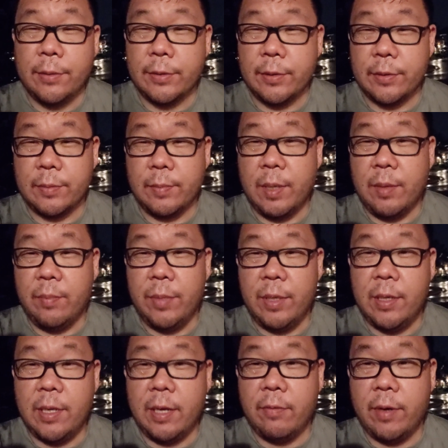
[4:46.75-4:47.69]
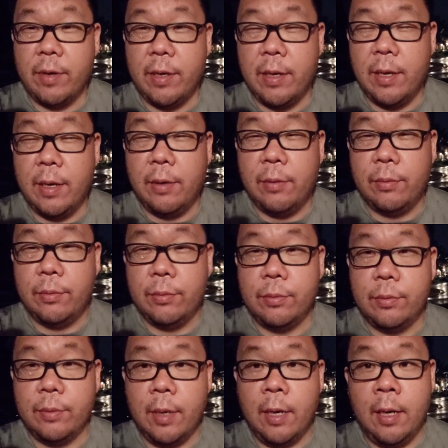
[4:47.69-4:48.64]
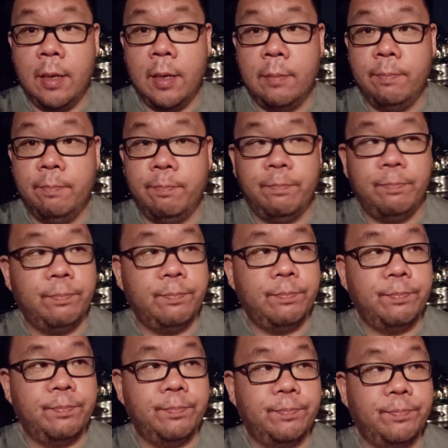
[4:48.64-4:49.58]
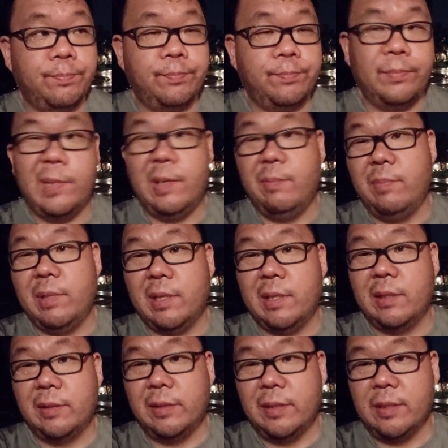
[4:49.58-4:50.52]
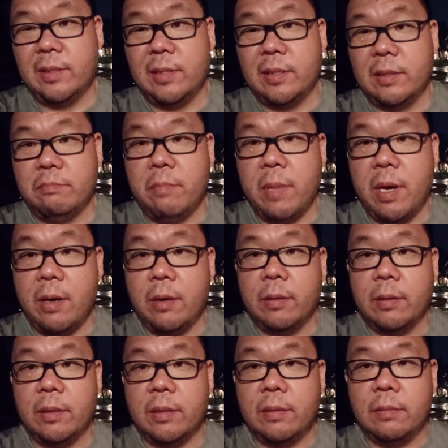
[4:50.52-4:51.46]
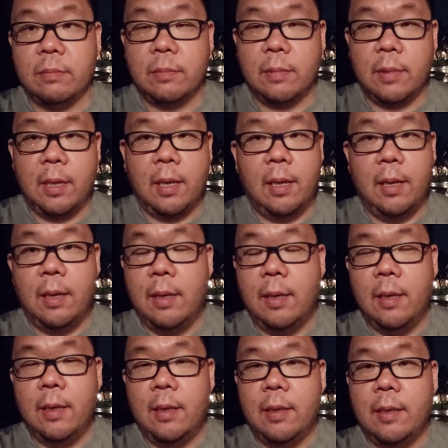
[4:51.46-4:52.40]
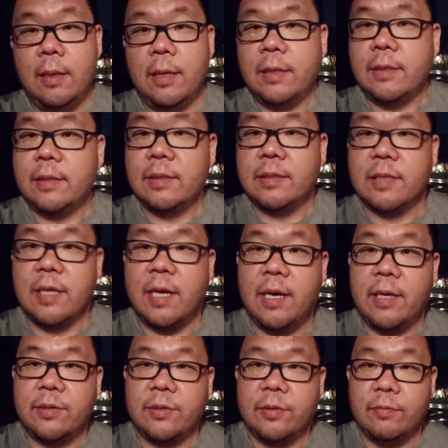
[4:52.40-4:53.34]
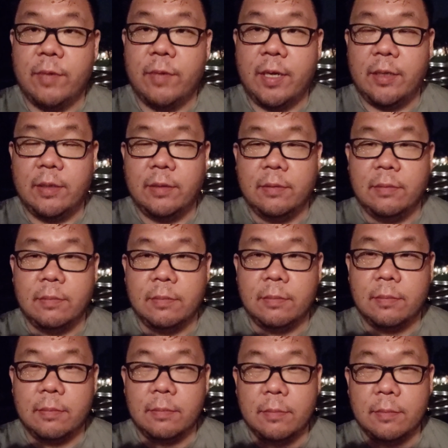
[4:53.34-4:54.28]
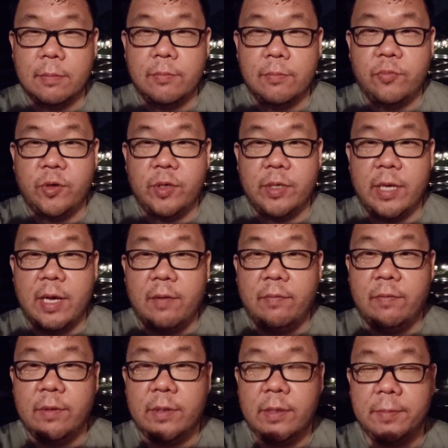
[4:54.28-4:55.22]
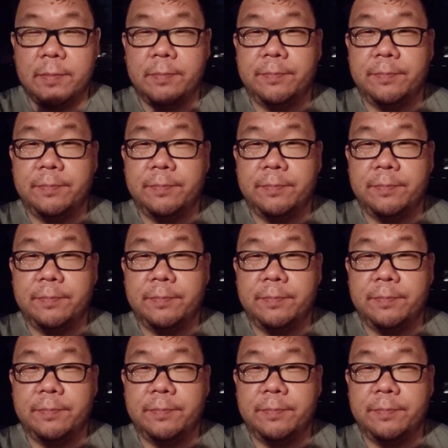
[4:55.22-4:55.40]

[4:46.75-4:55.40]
So it's about midnight right now, and because this is Maryland, it decided to rain pretty heavily.